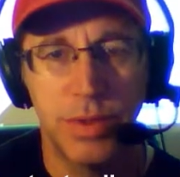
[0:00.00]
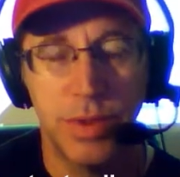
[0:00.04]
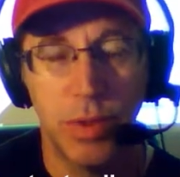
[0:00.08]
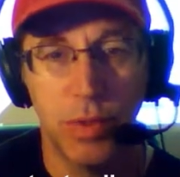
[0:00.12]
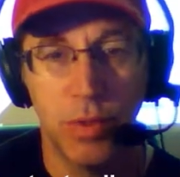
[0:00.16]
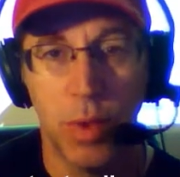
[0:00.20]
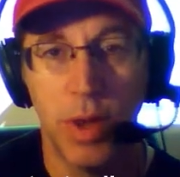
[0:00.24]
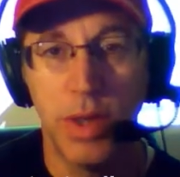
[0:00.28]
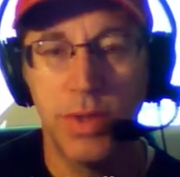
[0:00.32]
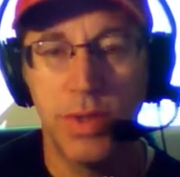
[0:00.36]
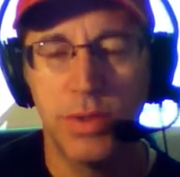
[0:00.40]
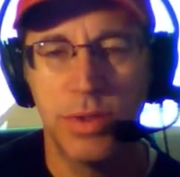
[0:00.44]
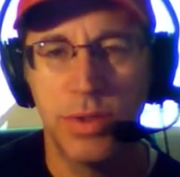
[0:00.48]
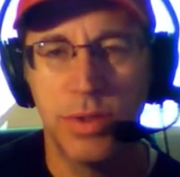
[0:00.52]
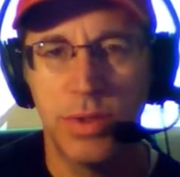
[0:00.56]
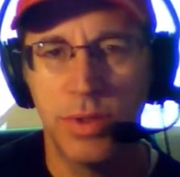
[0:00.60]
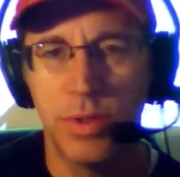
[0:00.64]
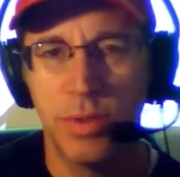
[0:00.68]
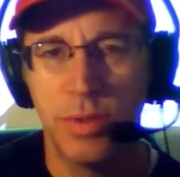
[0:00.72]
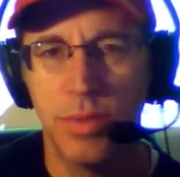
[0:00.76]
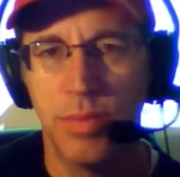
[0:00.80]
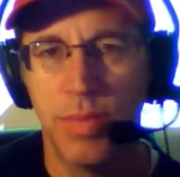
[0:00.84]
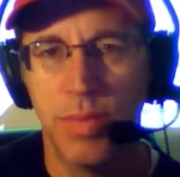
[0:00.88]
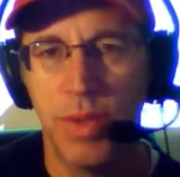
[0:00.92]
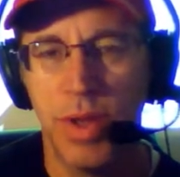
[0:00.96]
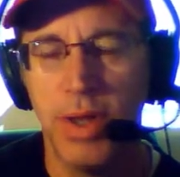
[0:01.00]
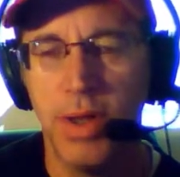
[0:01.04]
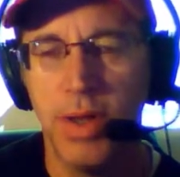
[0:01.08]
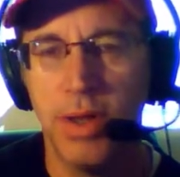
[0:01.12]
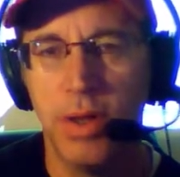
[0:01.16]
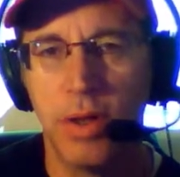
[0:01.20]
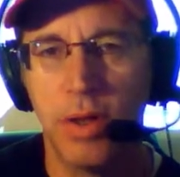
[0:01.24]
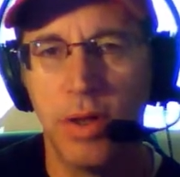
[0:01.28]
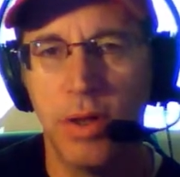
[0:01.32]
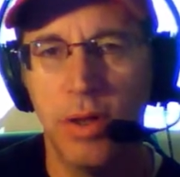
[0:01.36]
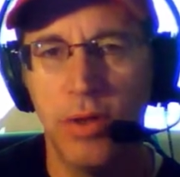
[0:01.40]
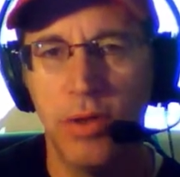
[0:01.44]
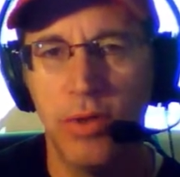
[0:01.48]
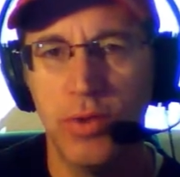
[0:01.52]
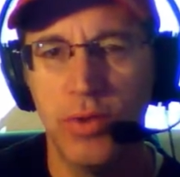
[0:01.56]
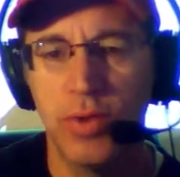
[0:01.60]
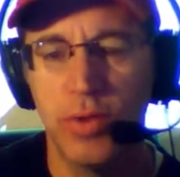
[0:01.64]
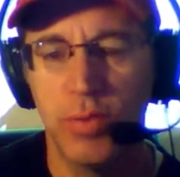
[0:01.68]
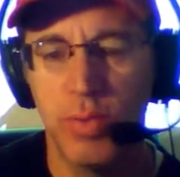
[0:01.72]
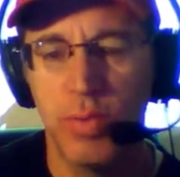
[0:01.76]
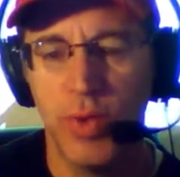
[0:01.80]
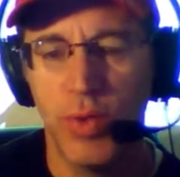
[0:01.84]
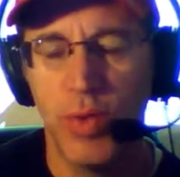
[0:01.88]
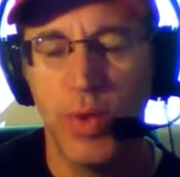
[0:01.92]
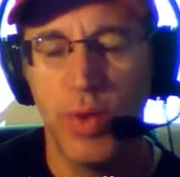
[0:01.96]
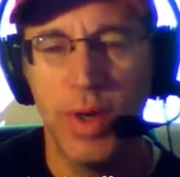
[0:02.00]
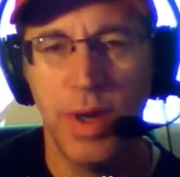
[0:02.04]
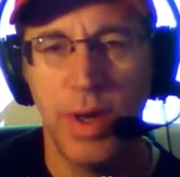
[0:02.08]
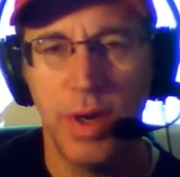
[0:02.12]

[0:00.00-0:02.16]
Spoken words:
There was plenty of collusion between